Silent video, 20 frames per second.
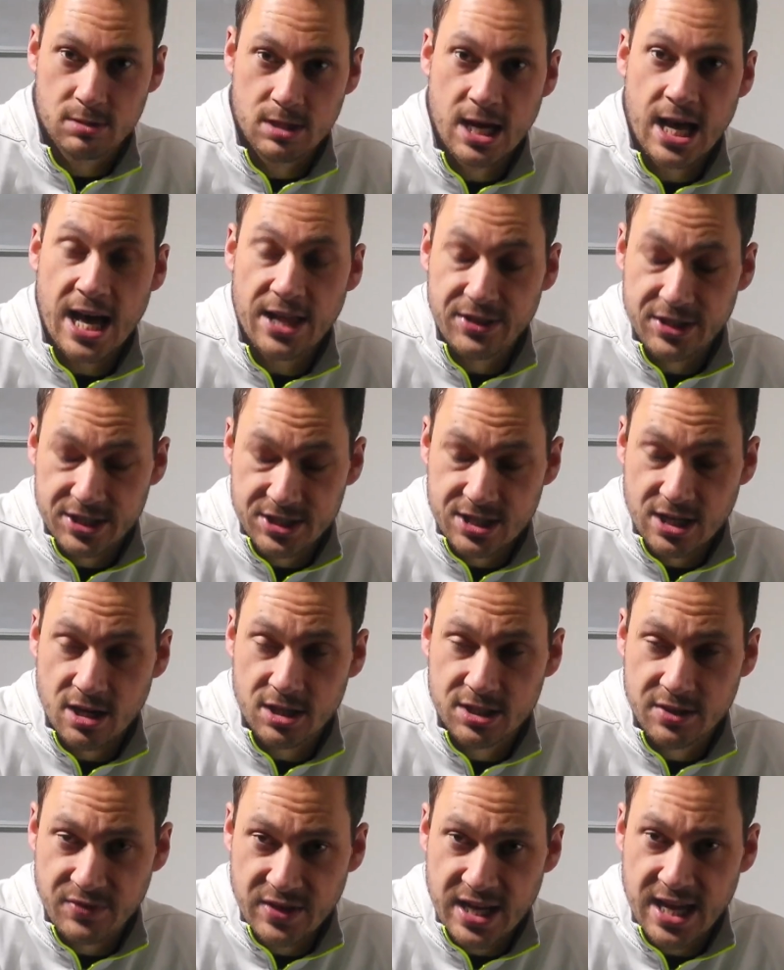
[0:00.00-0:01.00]
At the start
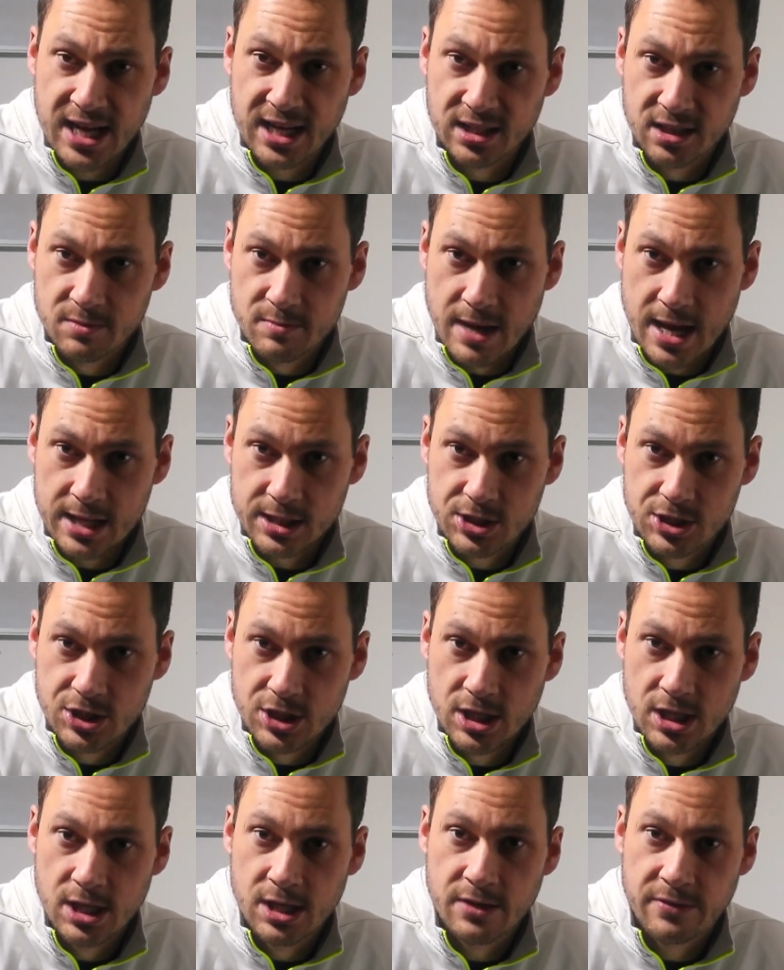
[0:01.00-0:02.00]
of the England match,
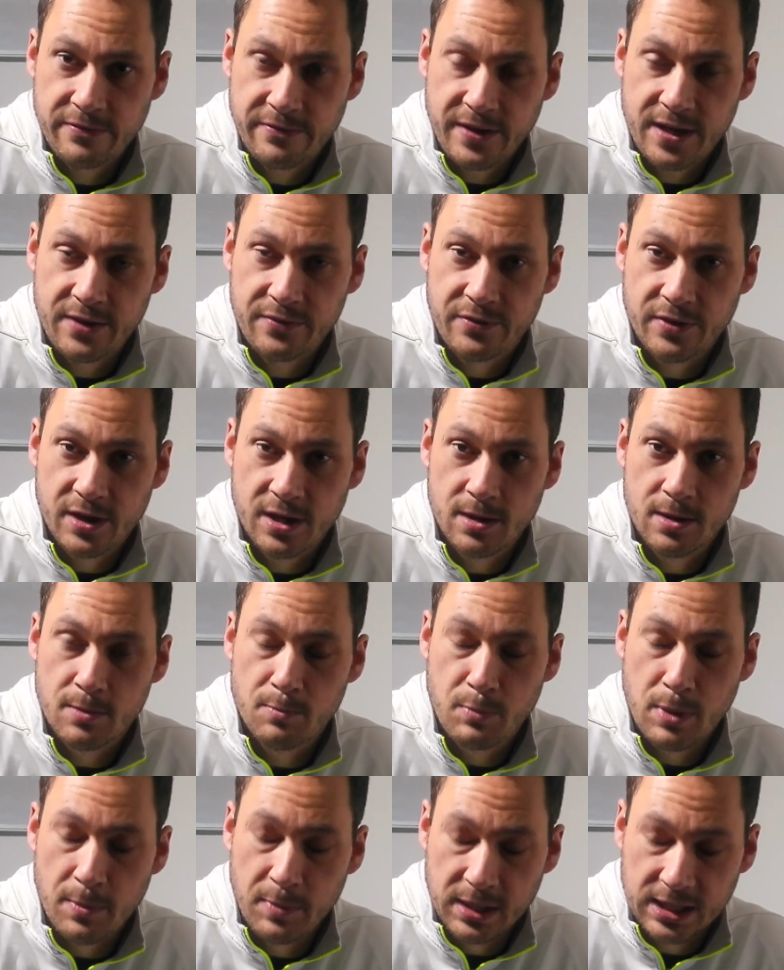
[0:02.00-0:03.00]
FIFA
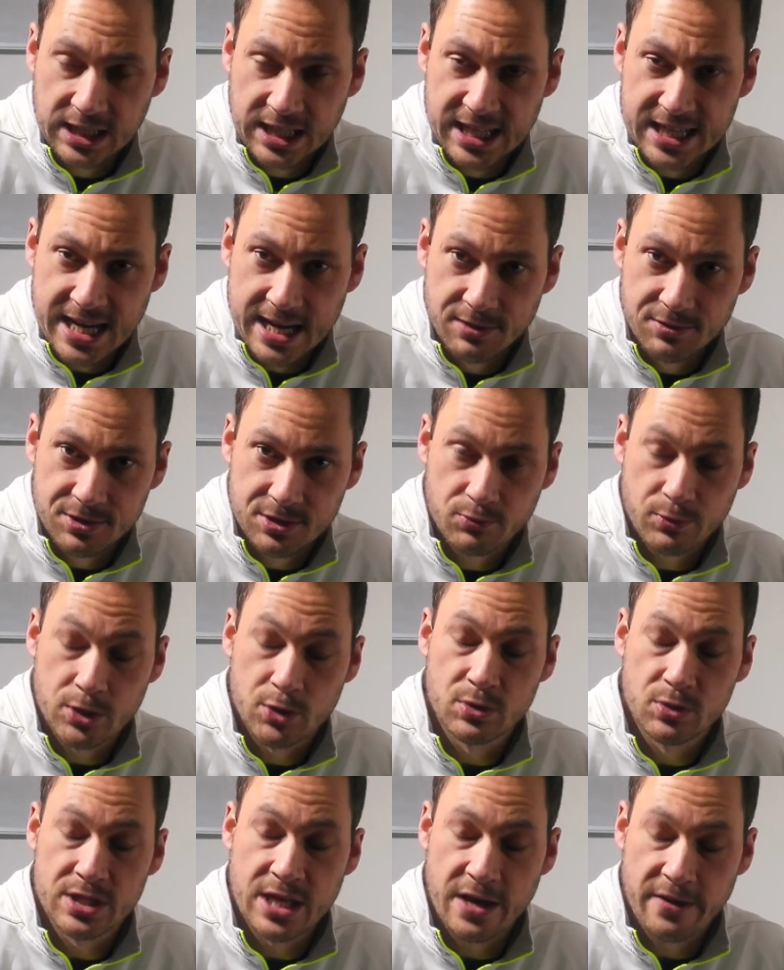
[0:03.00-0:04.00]
publicly announced, which
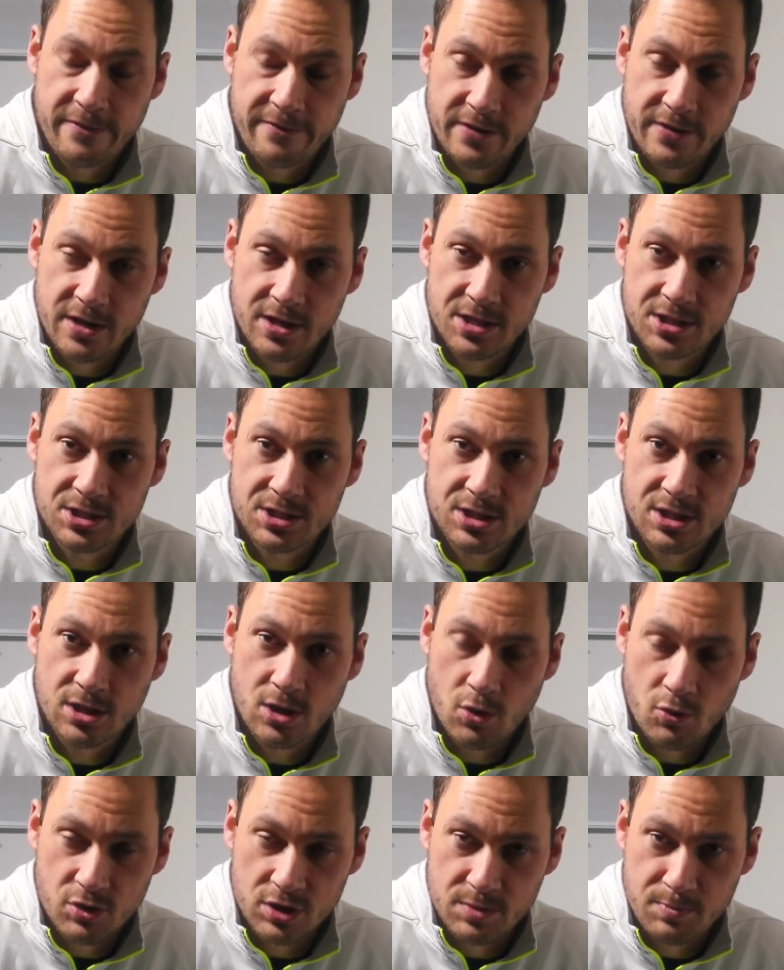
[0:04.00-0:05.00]
was their first
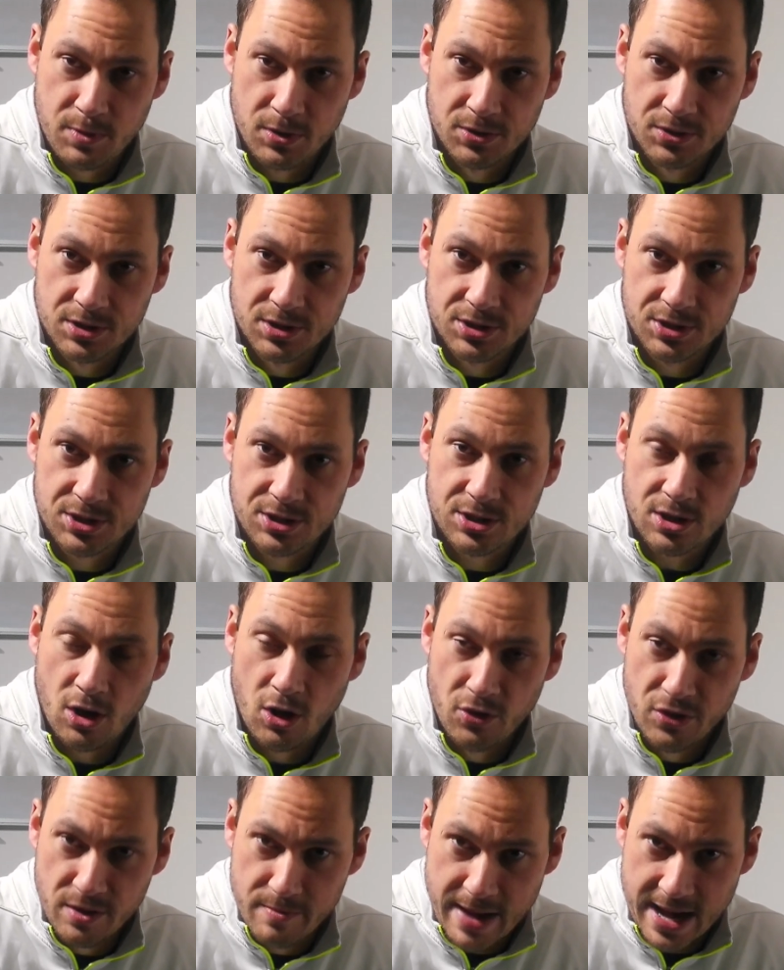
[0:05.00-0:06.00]
correspondence on
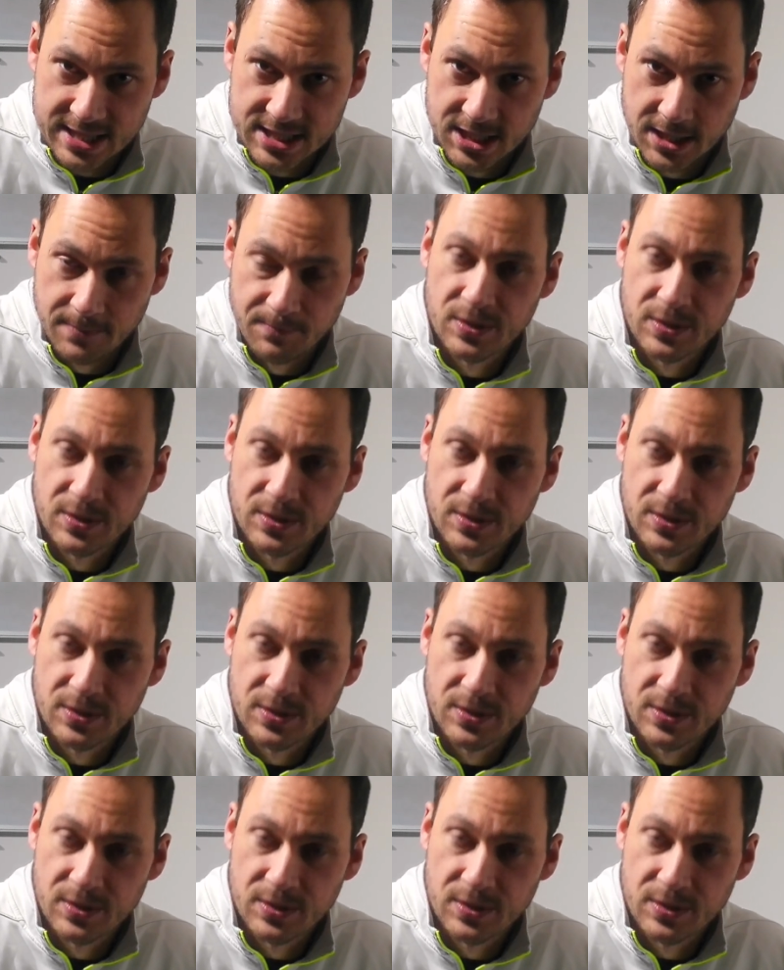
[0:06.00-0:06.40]
the matter,